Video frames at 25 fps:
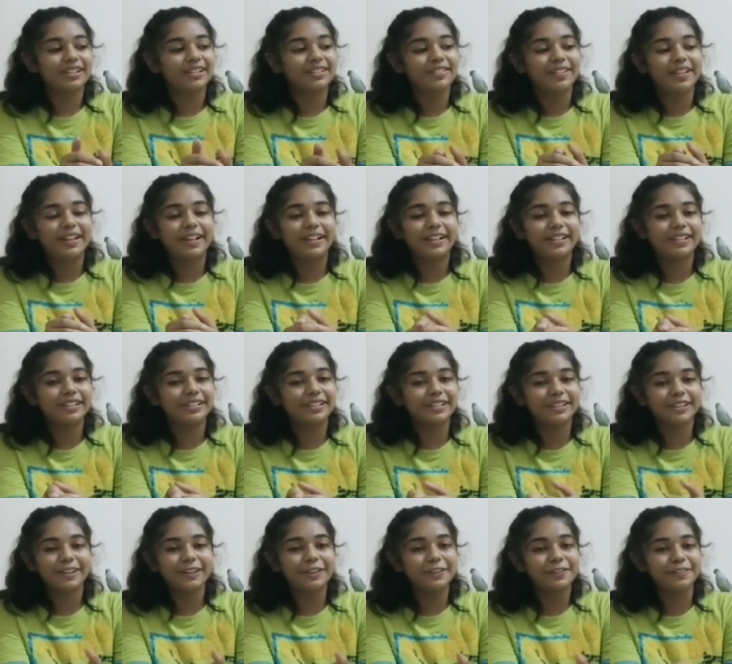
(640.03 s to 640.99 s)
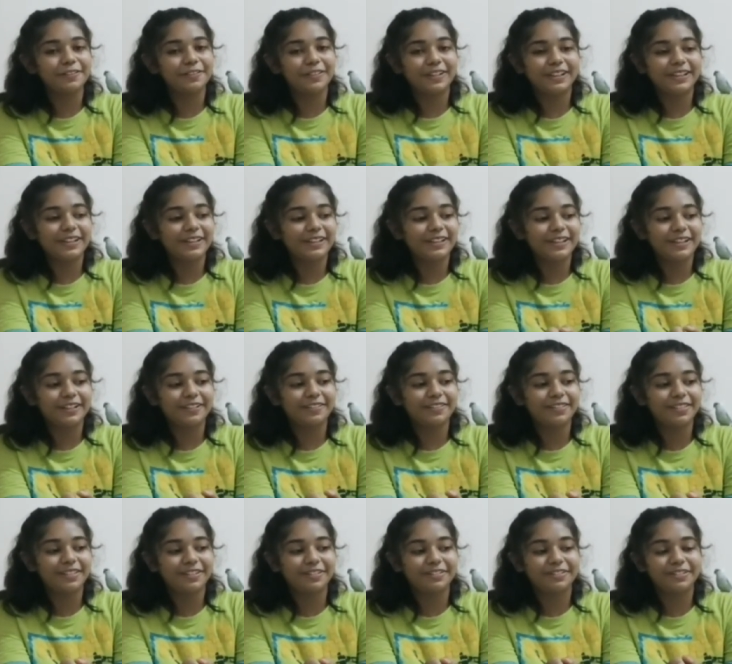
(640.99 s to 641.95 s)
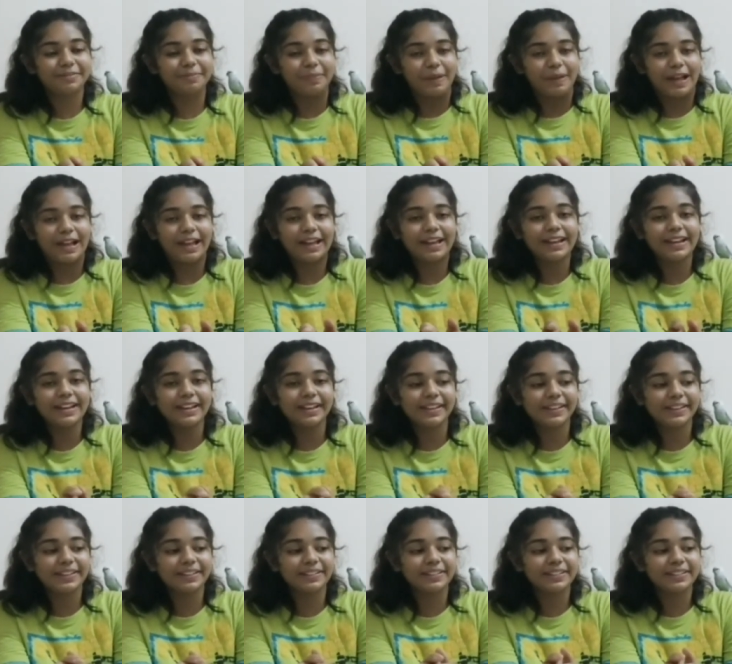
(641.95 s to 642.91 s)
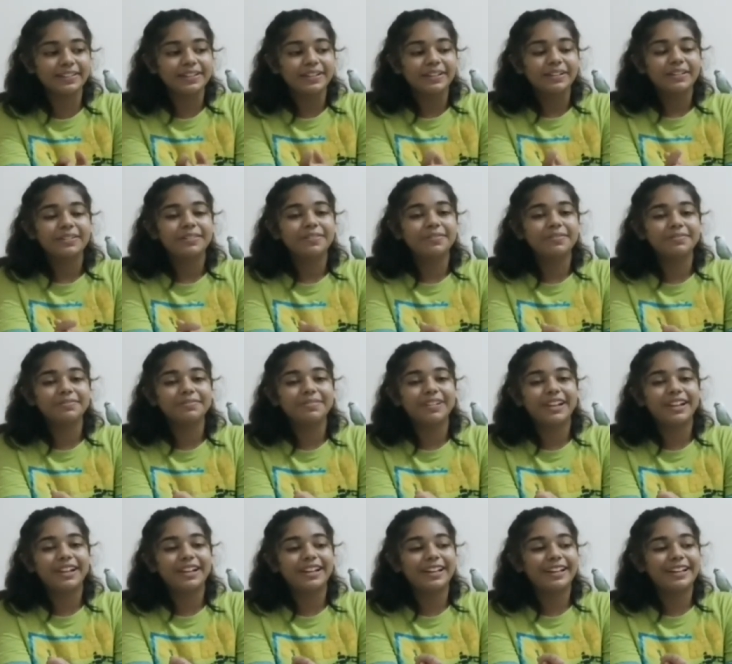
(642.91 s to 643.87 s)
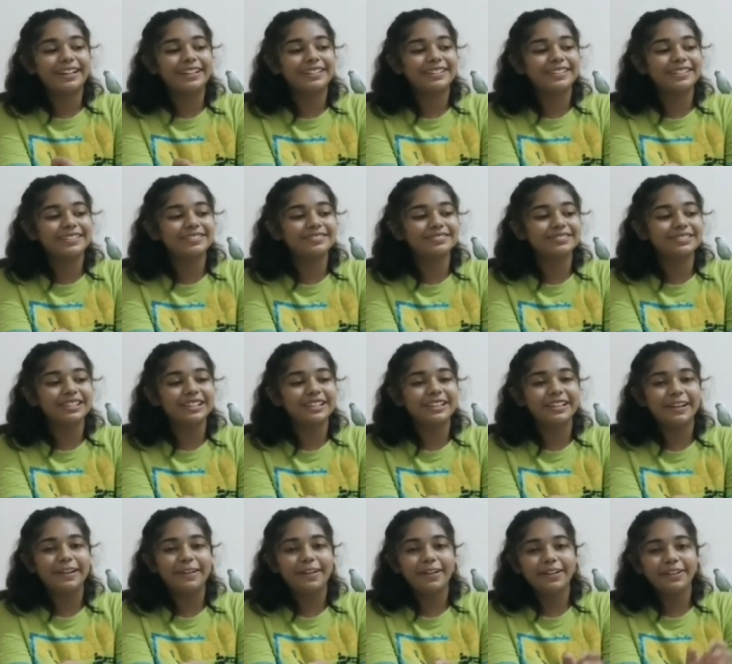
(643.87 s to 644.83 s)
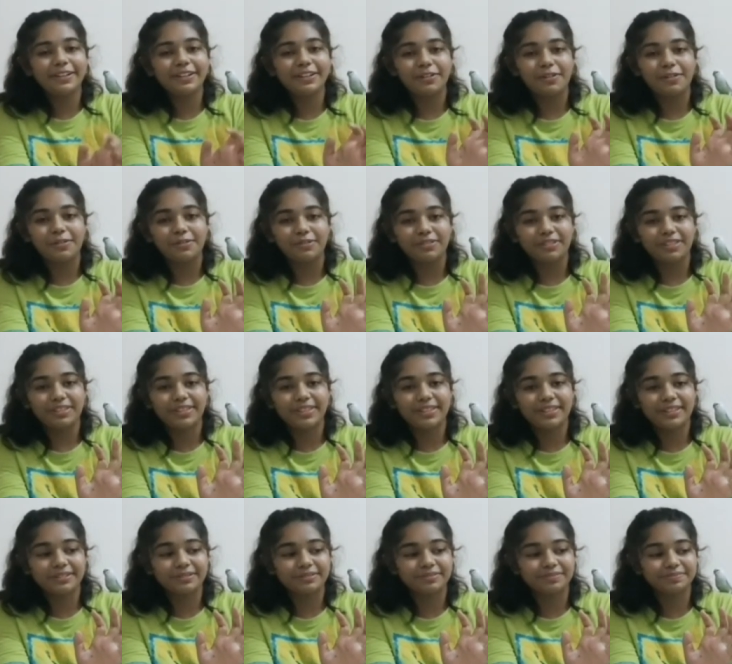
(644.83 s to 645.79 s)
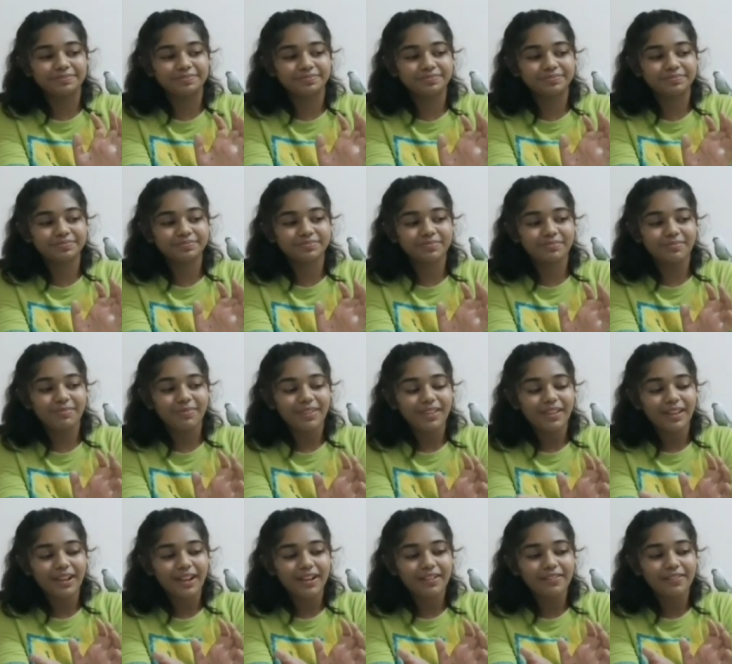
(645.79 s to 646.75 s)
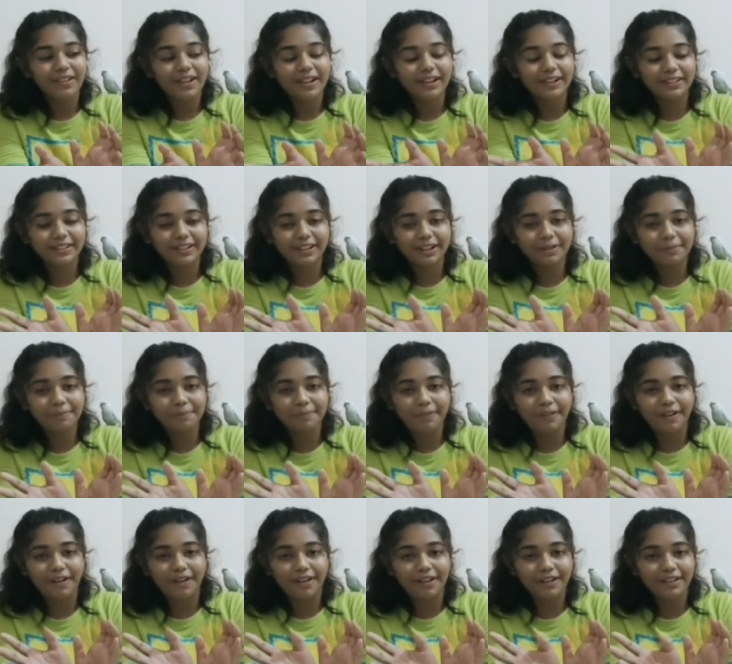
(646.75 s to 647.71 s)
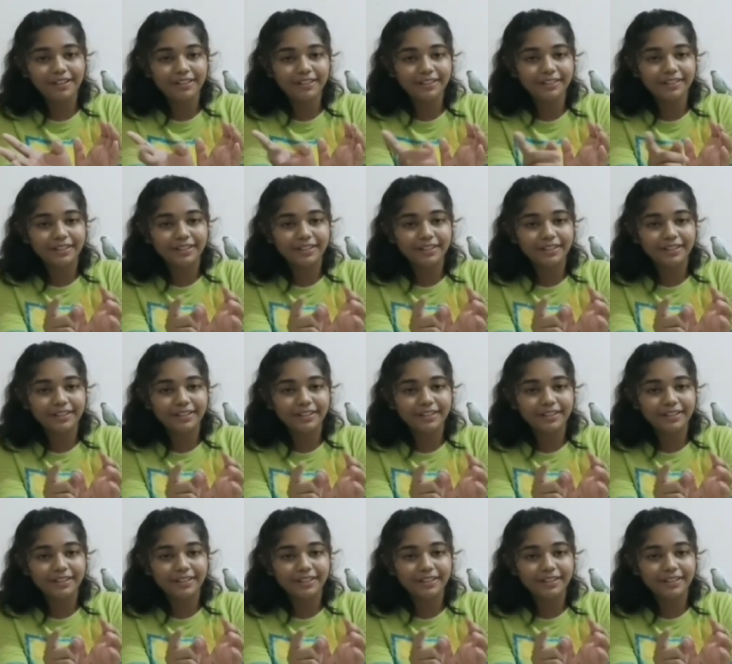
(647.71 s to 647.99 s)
Well, usually doves don't bite, but their toes, well, their paws